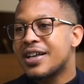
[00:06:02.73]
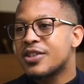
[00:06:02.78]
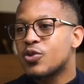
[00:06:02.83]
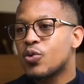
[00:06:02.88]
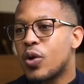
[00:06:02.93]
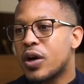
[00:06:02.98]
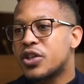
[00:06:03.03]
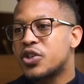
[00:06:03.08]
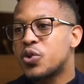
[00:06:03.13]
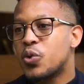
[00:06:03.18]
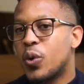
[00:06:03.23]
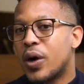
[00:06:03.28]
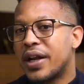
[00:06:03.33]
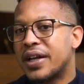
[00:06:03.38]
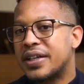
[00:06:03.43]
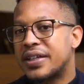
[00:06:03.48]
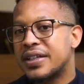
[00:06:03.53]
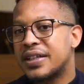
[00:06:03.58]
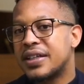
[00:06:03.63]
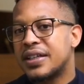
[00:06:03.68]
has what you
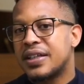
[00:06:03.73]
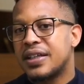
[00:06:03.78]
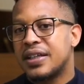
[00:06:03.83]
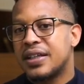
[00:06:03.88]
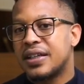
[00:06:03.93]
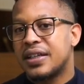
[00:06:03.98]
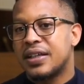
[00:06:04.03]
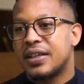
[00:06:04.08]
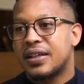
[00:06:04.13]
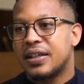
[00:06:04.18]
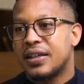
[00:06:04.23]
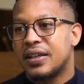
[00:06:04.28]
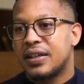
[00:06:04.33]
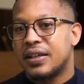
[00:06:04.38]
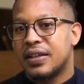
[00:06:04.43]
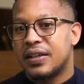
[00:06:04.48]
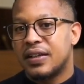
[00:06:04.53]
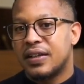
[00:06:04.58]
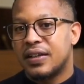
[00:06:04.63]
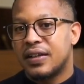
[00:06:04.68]
want.
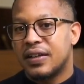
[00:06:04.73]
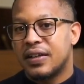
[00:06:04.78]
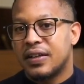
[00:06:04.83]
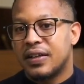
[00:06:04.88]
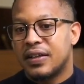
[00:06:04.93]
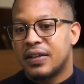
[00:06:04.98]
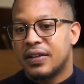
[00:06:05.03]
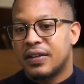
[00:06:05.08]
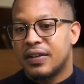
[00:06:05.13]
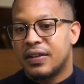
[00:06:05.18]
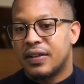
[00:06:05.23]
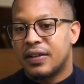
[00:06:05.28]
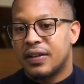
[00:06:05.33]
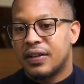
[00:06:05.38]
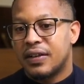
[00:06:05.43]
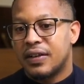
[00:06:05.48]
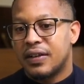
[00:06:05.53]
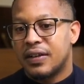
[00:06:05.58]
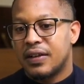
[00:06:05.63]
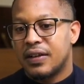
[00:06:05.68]
Wow.
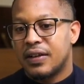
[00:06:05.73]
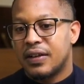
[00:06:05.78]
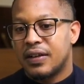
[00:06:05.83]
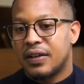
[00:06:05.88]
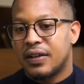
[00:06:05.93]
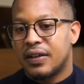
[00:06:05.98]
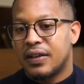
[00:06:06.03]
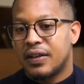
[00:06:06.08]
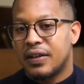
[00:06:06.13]
Wow.